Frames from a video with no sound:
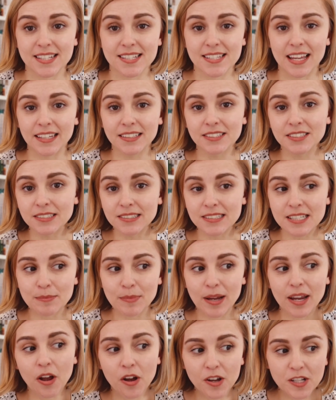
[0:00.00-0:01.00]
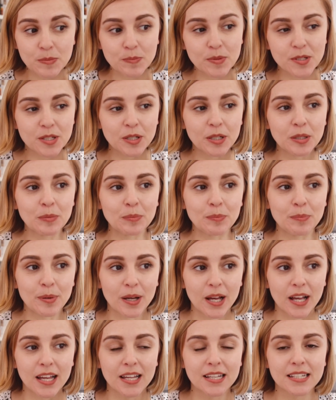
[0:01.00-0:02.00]
cycle to my hospital,
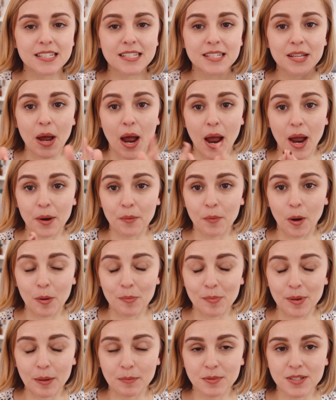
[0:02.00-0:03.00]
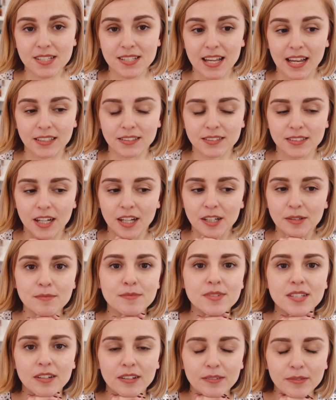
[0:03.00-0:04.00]
but I won't be able to cycle
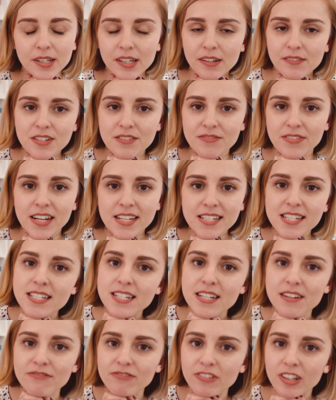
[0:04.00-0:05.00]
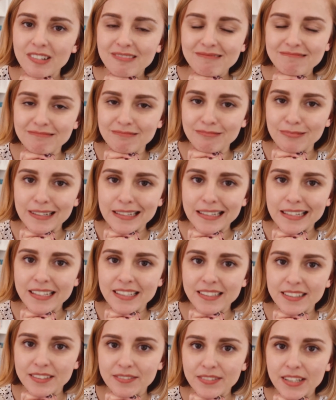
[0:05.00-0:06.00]
home, so I'm gonna have to find a different
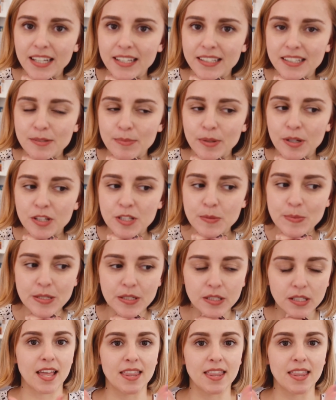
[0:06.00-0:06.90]
way of getting to my hospital.